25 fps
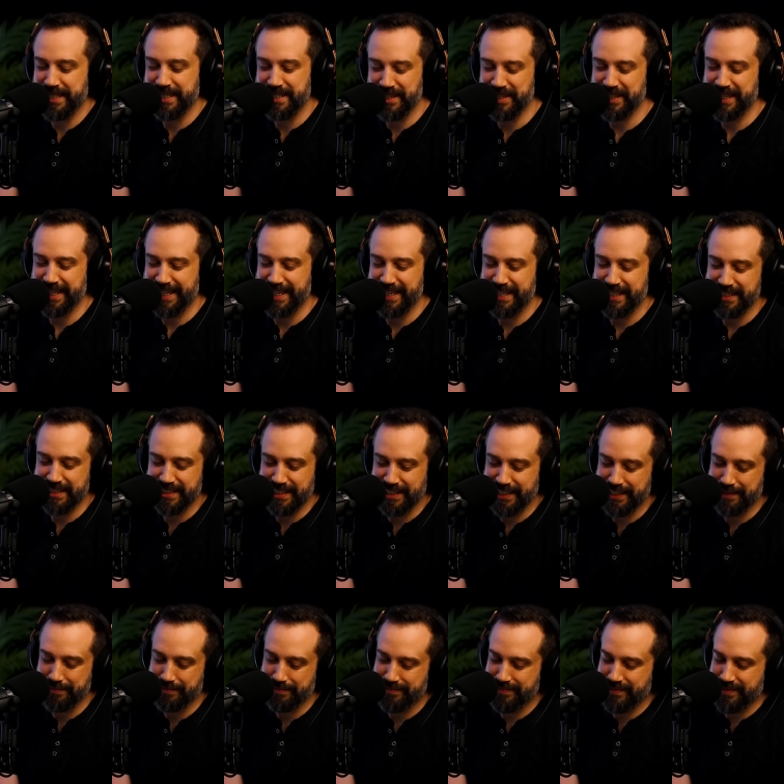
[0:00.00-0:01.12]
when you don't get any
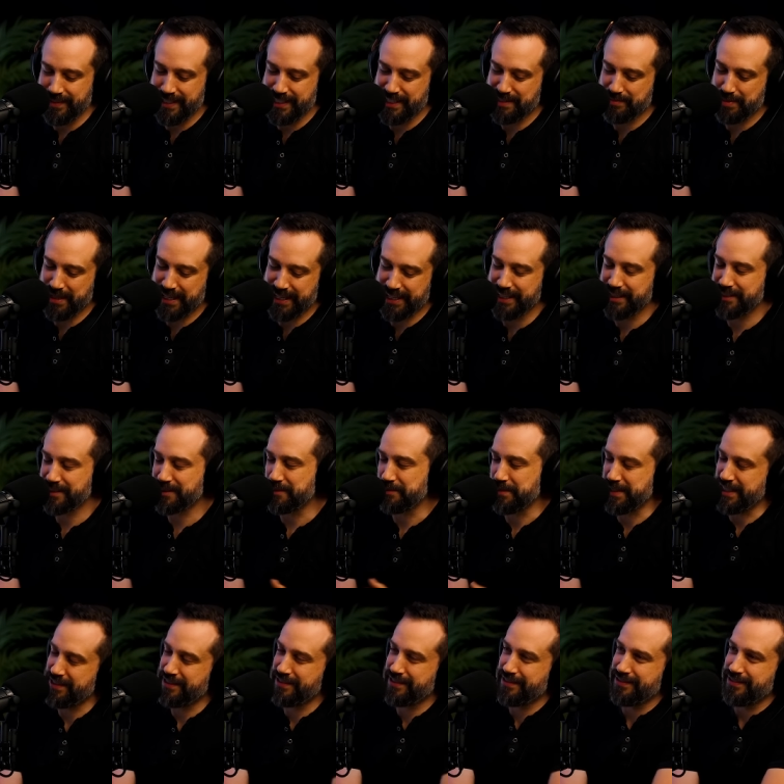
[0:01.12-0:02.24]
sleep and it's Black History
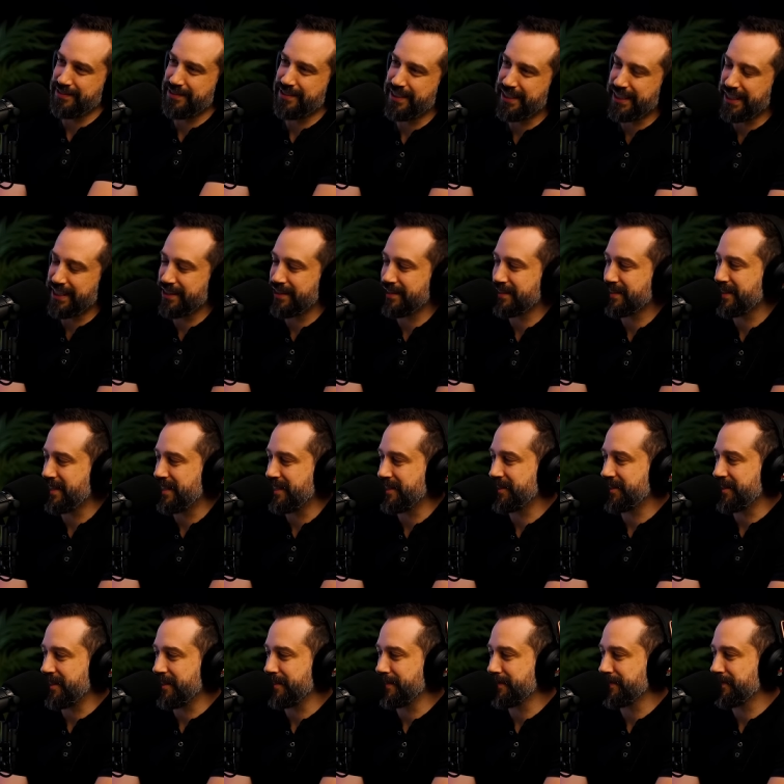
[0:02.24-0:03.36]
Month. You get this kind of
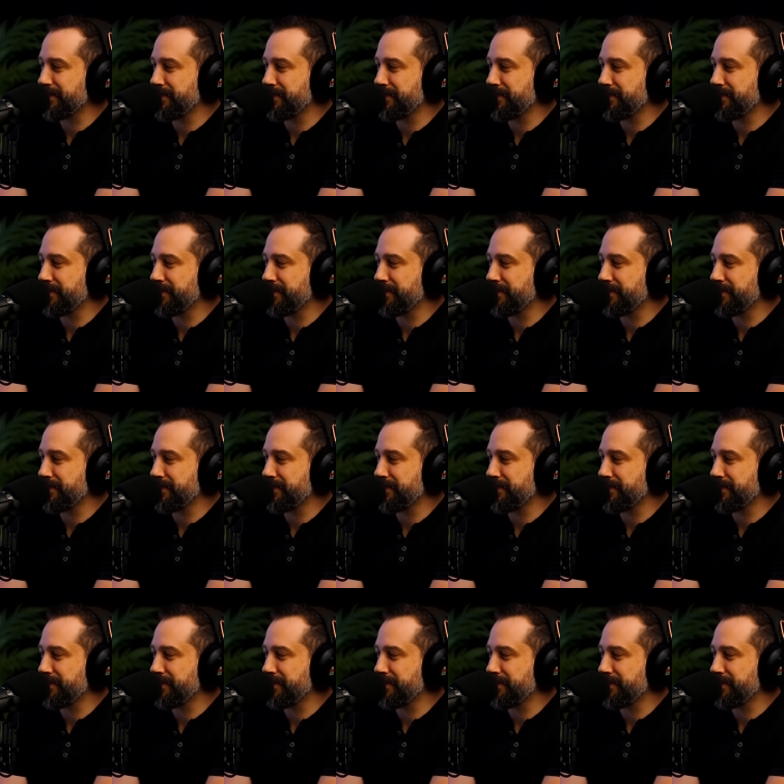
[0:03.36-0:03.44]
show.